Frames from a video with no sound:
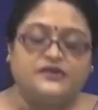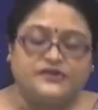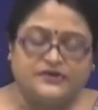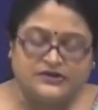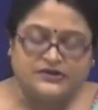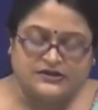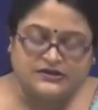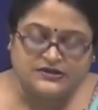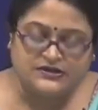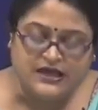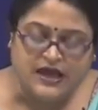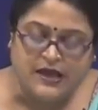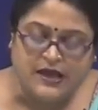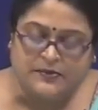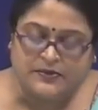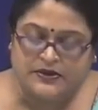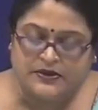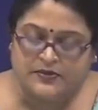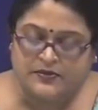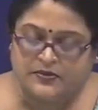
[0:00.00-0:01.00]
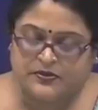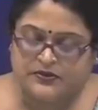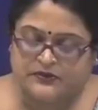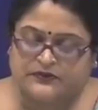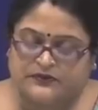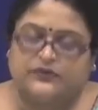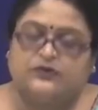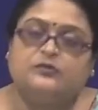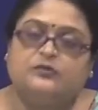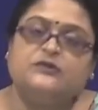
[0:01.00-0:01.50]
there is a gap in
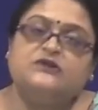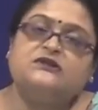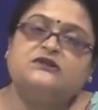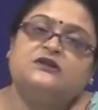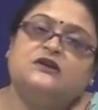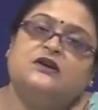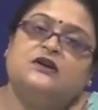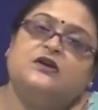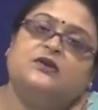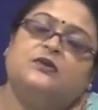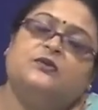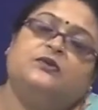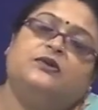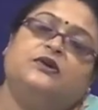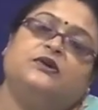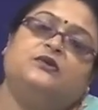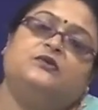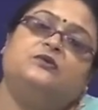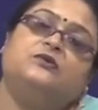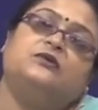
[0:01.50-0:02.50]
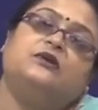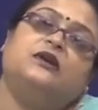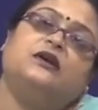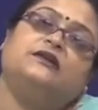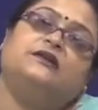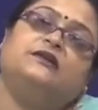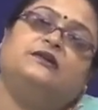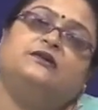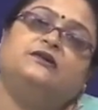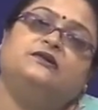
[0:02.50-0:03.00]
performance, we know
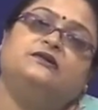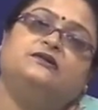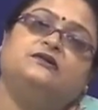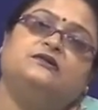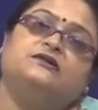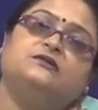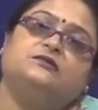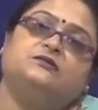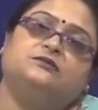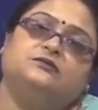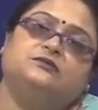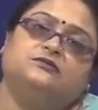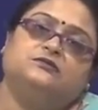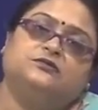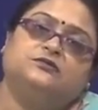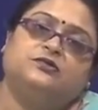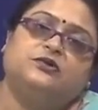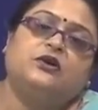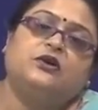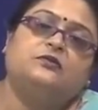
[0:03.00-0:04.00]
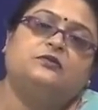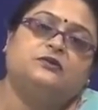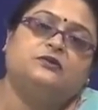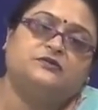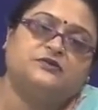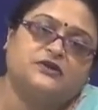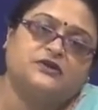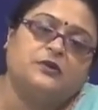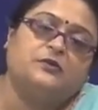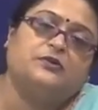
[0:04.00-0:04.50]
like there is a
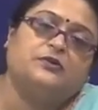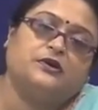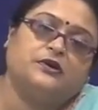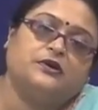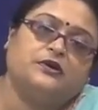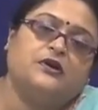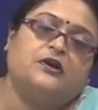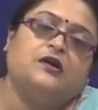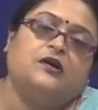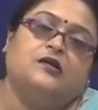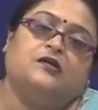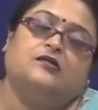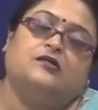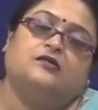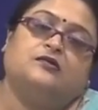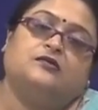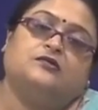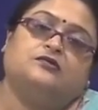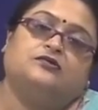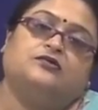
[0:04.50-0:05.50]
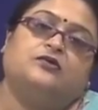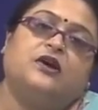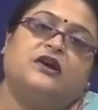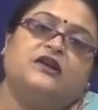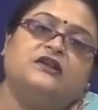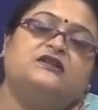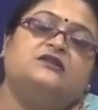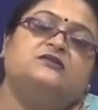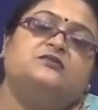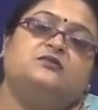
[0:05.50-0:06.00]
problem somewhere.
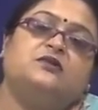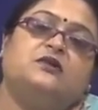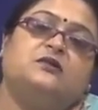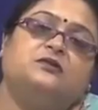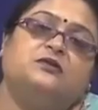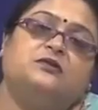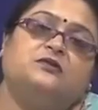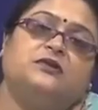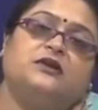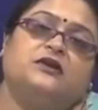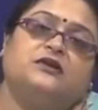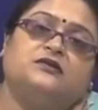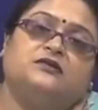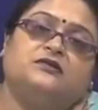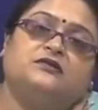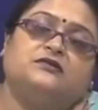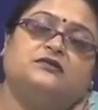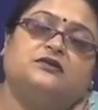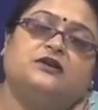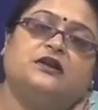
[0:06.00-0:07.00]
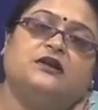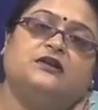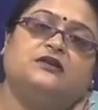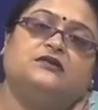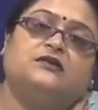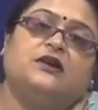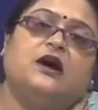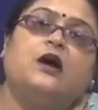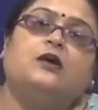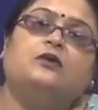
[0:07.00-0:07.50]
Why this problem and like
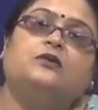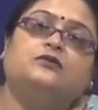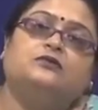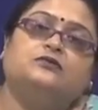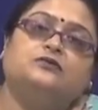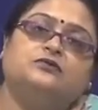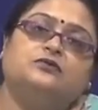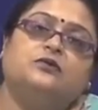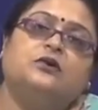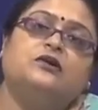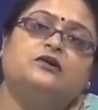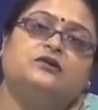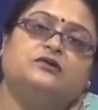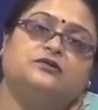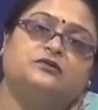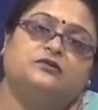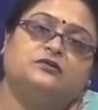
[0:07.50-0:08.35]
how, what